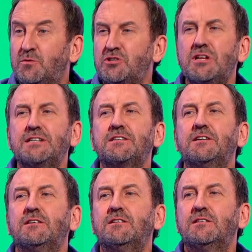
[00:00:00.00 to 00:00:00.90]
Which letter?
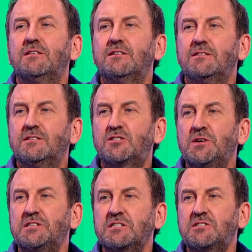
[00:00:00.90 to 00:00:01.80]
There's
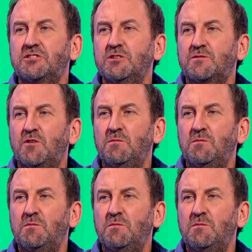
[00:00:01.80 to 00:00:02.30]
26 to choose from.